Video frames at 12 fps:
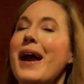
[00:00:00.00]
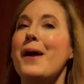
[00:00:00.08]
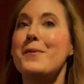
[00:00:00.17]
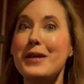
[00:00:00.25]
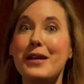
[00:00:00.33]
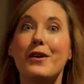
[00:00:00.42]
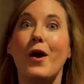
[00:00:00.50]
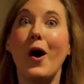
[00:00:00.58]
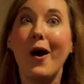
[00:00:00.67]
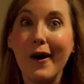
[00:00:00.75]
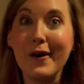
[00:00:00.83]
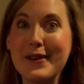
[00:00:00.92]
And we could
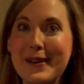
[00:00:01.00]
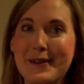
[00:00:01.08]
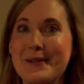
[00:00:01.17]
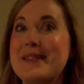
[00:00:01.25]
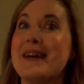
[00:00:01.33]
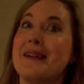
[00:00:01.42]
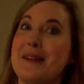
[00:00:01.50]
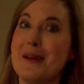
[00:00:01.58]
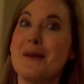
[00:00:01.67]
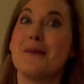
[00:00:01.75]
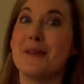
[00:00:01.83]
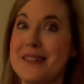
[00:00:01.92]
all use a
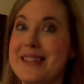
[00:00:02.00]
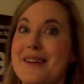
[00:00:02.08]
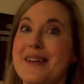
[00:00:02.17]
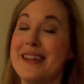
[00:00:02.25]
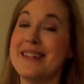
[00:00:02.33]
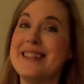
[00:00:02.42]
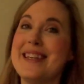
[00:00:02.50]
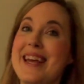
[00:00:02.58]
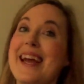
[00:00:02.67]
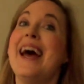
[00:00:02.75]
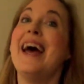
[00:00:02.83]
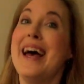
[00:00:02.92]
little
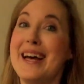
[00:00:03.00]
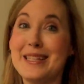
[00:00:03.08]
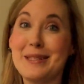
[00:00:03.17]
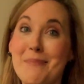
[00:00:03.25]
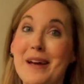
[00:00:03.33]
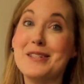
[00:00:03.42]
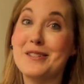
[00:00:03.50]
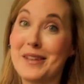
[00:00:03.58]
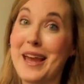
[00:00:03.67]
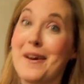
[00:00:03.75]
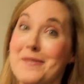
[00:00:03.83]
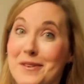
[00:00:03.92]
resiliency,
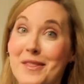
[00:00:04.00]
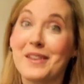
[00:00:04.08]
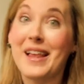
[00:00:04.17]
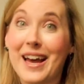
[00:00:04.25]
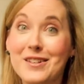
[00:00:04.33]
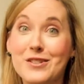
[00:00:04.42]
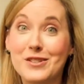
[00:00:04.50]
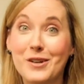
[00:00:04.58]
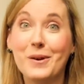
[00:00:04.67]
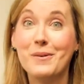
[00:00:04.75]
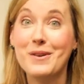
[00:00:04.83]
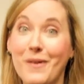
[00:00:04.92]
especially after the last
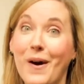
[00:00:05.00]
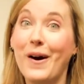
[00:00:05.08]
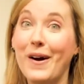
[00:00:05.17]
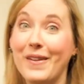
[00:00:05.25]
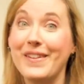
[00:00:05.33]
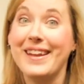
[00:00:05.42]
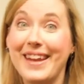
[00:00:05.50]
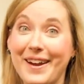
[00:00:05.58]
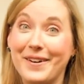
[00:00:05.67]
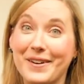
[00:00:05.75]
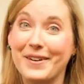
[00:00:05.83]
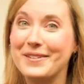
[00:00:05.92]
year we've all
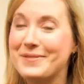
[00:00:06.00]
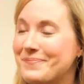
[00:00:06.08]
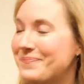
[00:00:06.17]
encountered.